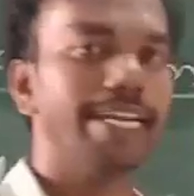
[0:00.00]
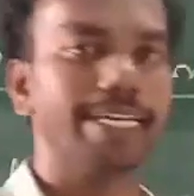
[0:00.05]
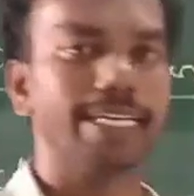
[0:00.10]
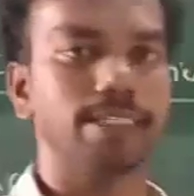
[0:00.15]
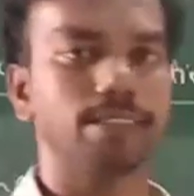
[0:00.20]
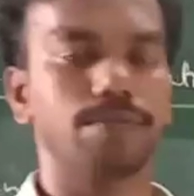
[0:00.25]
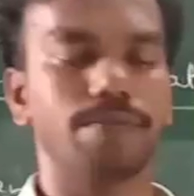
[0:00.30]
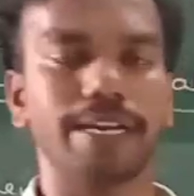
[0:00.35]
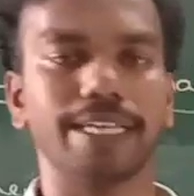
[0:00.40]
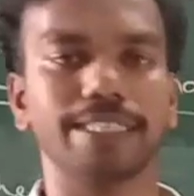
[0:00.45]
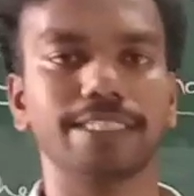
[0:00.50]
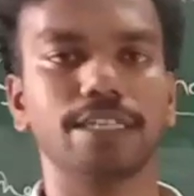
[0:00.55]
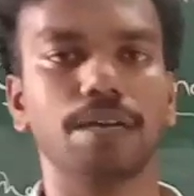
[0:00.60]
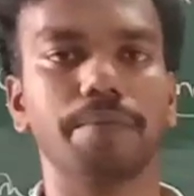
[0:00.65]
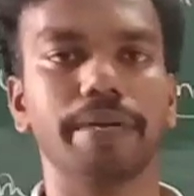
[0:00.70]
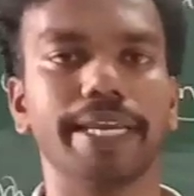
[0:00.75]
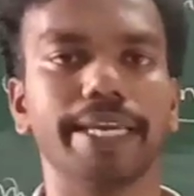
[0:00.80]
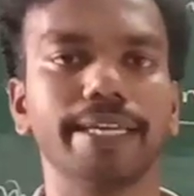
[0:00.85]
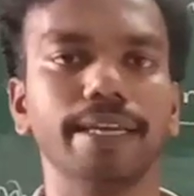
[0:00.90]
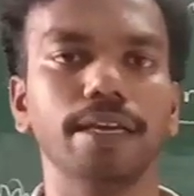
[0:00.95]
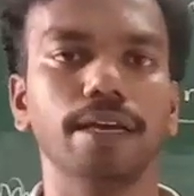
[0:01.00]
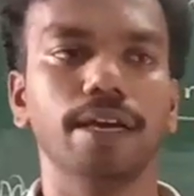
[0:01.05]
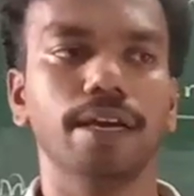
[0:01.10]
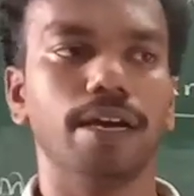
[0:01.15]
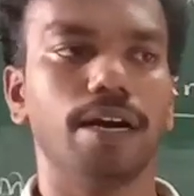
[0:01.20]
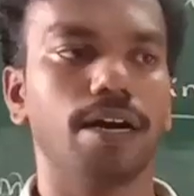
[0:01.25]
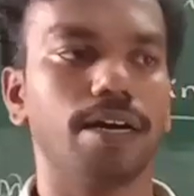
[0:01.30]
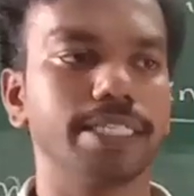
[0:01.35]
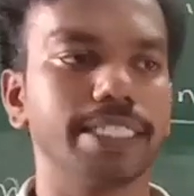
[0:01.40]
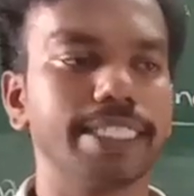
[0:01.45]
ligands, for example, taking
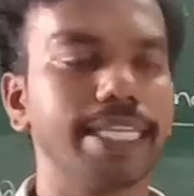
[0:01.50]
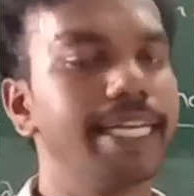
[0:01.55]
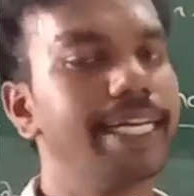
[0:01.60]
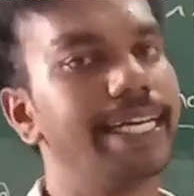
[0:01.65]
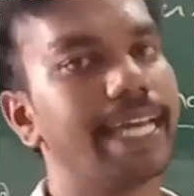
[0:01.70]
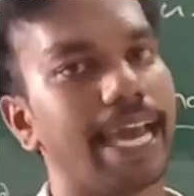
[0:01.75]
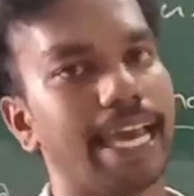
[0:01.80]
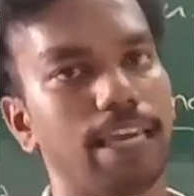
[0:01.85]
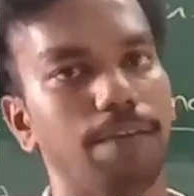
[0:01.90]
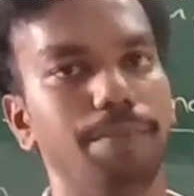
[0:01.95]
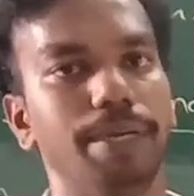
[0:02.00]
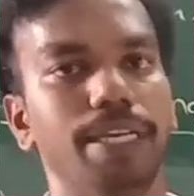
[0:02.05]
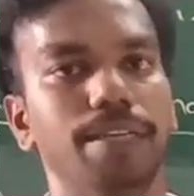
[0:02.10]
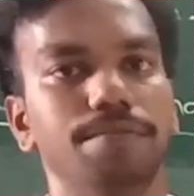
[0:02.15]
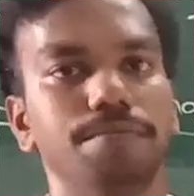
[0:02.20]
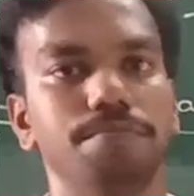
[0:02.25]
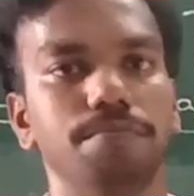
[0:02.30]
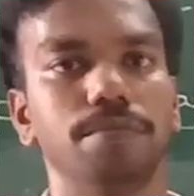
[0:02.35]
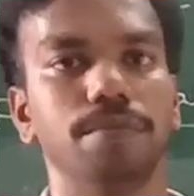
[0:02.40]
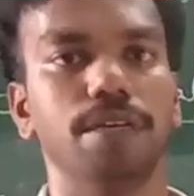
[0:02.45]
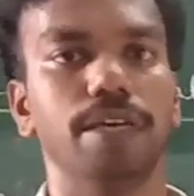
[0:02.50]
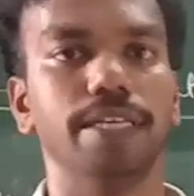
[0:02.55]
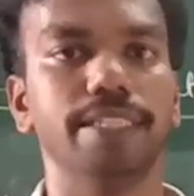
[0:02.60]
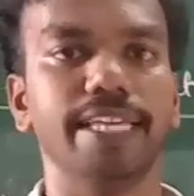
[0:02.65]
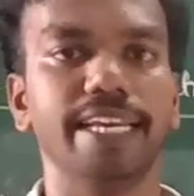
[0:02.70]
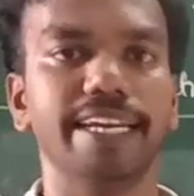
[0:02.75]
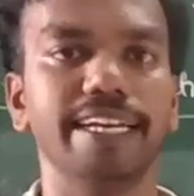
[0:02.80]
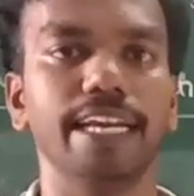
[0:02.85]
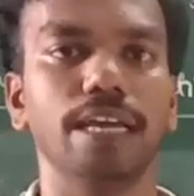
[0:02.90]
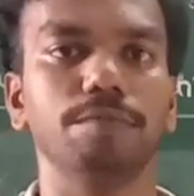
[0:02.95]
ethylene diamine, which
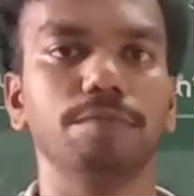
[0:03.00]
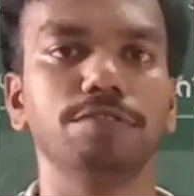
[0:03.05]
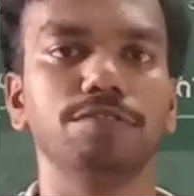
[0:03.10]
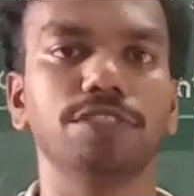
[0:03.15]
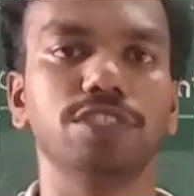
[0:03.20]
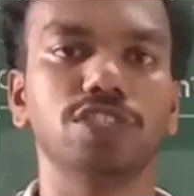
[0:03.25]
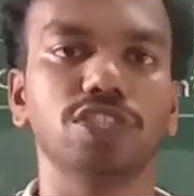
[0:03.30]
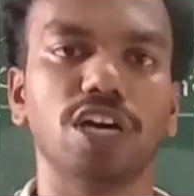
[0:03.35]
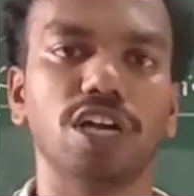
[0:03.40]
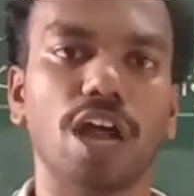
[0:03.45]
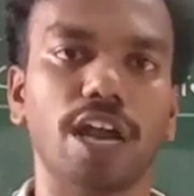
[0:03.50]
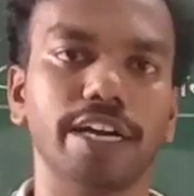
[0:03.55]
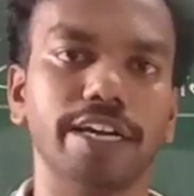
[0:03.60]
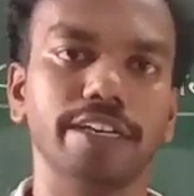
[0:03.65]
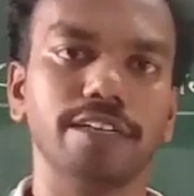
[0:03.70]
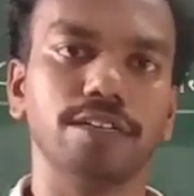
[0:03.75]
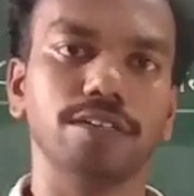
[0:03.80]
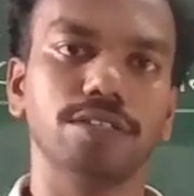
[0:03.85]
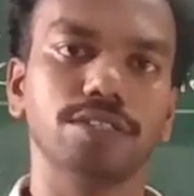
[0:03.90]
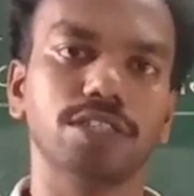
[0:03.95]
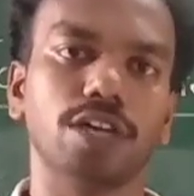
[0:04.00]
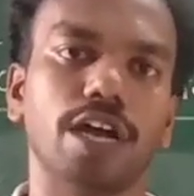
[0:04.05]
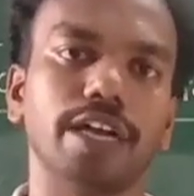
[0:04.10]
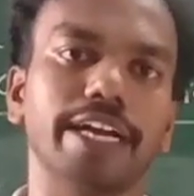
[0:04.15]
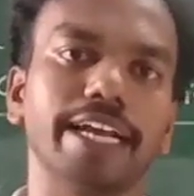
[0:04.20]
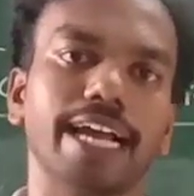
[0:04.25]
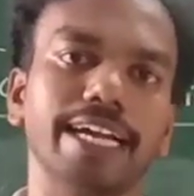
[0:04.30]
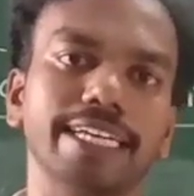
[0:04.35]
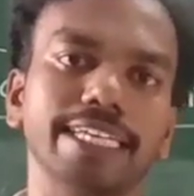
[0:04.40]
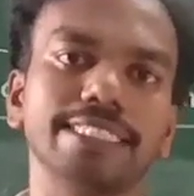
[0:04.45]

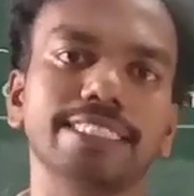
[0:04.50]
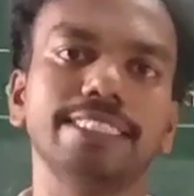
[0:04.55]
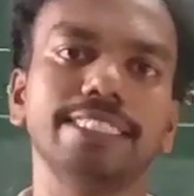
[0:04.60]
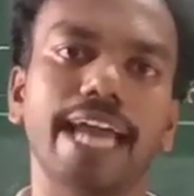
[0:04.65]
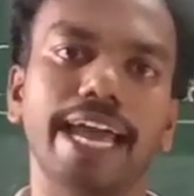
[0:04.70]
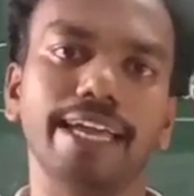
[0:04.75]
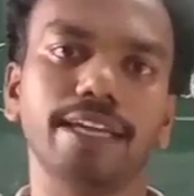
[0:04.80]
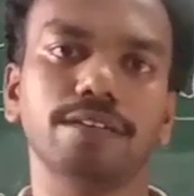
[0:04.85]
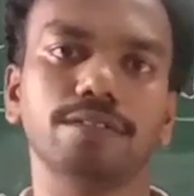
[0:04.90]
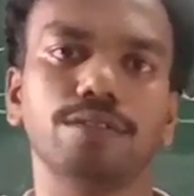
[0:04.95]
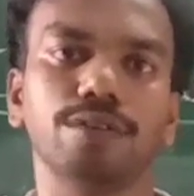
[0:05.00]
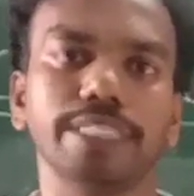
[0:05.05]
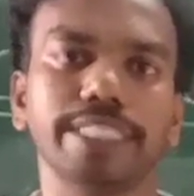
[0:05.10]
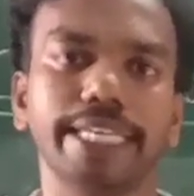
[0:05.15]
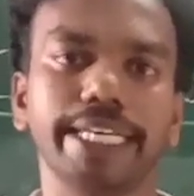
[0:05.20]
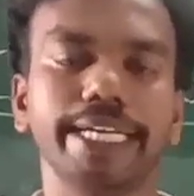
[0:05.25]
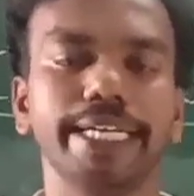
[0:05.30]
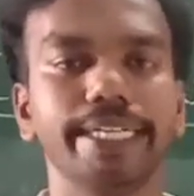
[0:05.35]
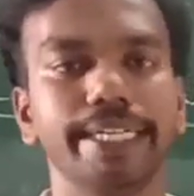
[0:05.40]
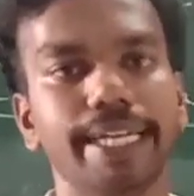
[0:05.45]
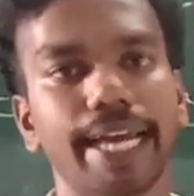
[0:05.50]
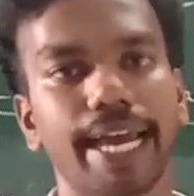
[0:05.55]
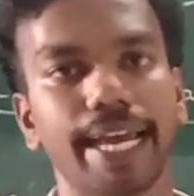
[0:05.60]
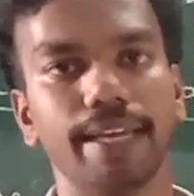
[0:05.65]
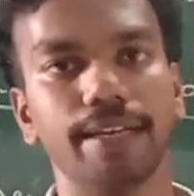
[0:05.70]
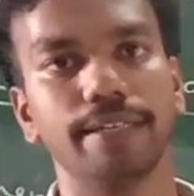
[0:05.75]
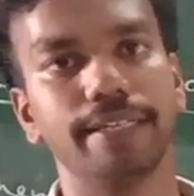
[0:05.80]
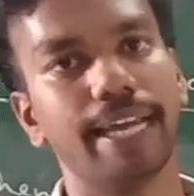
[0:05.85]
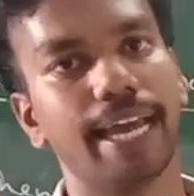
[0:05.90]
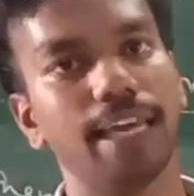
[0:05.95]
already contains di, ethylene
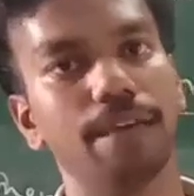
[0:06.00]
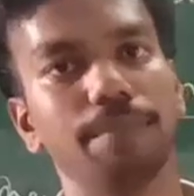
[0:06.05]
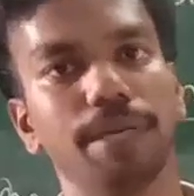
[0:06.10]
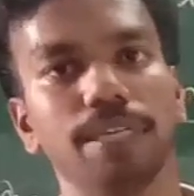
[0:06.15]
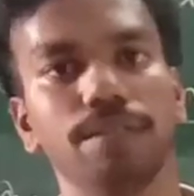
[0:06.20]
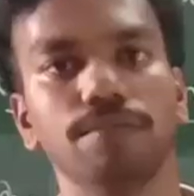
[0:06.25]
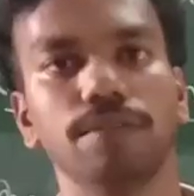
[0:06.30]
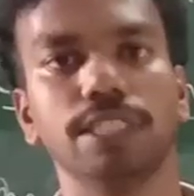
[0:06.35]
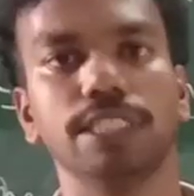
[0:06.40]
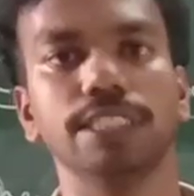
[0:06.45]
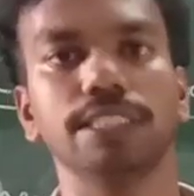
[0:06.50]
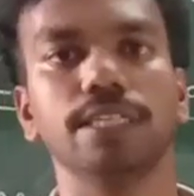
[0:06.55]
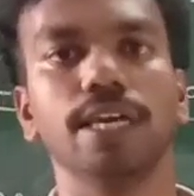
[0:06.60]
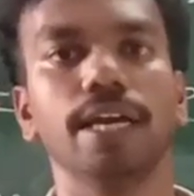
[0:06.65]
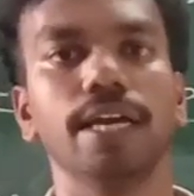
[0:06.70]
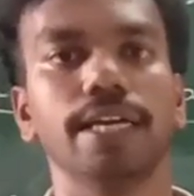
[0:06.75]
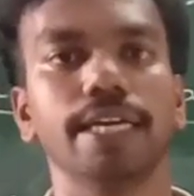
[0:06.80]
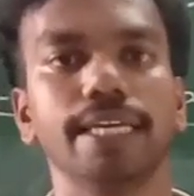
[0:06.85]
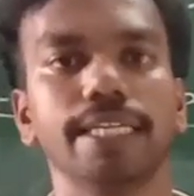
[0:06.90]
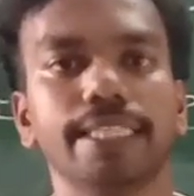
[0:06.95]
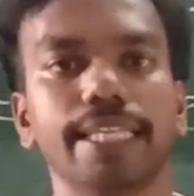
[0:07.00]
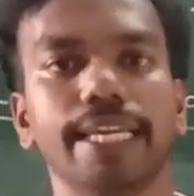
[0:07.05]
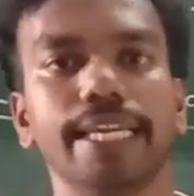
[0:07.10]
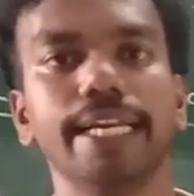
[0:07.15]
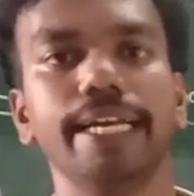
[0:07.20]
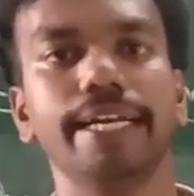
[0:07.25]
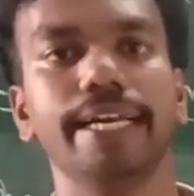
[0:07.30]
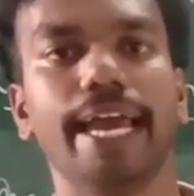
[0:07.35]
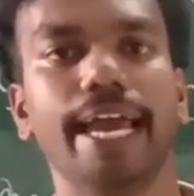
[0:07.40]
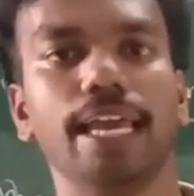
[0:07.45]
diamine, which is
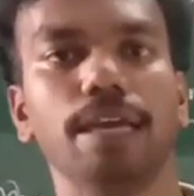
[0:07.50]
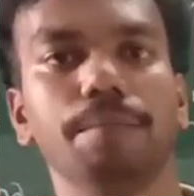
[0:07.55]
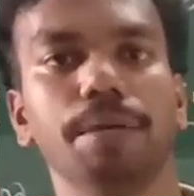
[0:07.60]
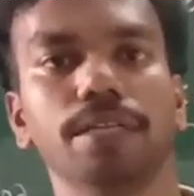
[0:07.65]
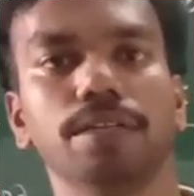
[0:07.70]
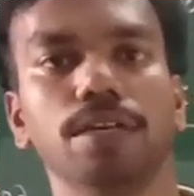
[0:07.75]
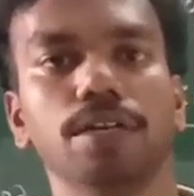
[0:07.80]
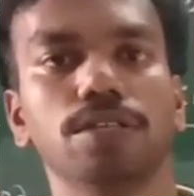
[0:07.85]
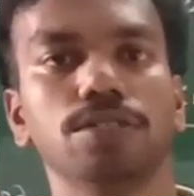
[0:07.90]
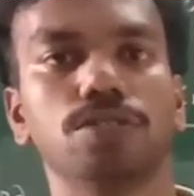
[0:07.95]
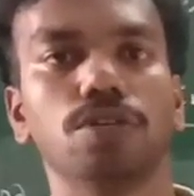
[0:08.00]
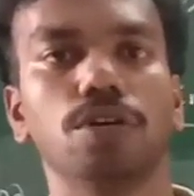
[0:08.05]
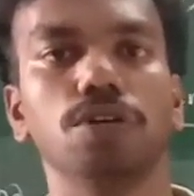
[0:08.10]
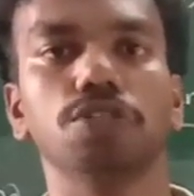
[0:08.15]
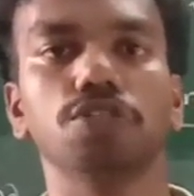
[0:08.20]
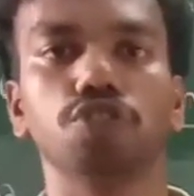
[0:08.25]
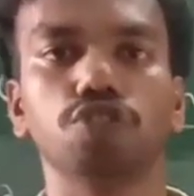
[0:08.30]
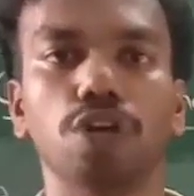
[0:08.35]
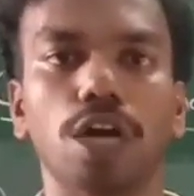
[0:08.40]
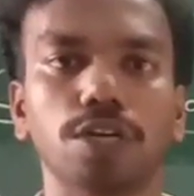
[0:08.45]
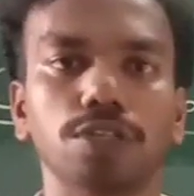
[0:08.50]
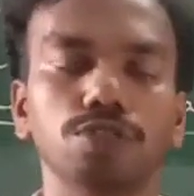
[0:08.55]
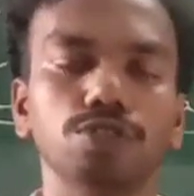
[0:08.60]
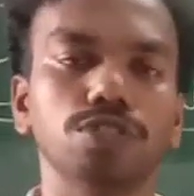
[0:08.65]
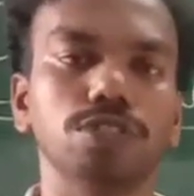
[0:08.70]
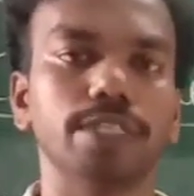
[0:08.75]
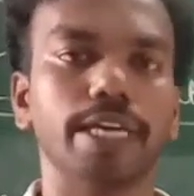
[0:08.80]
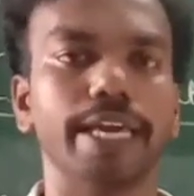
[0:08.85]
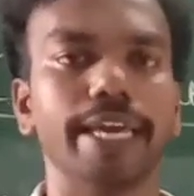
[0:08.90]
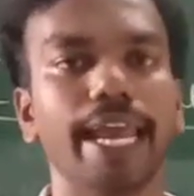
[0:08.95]
ethylene diamine. So, you should not
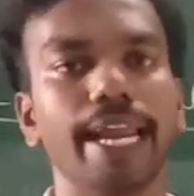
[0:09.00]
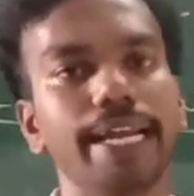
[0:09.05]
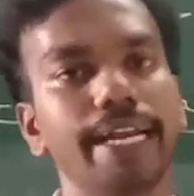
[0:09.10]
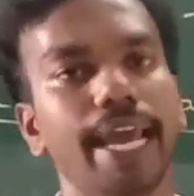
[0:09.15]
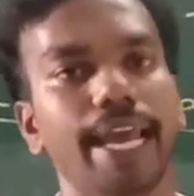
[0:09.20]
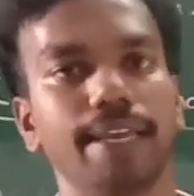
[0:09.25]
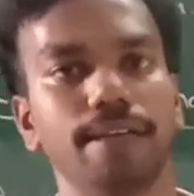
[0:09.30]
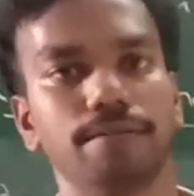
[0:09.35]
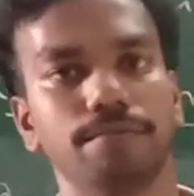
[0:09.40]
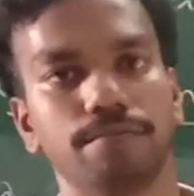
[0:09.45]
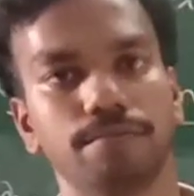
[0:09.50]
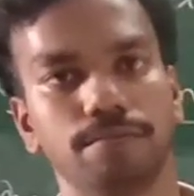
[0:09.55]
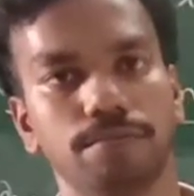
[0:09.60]
use again di.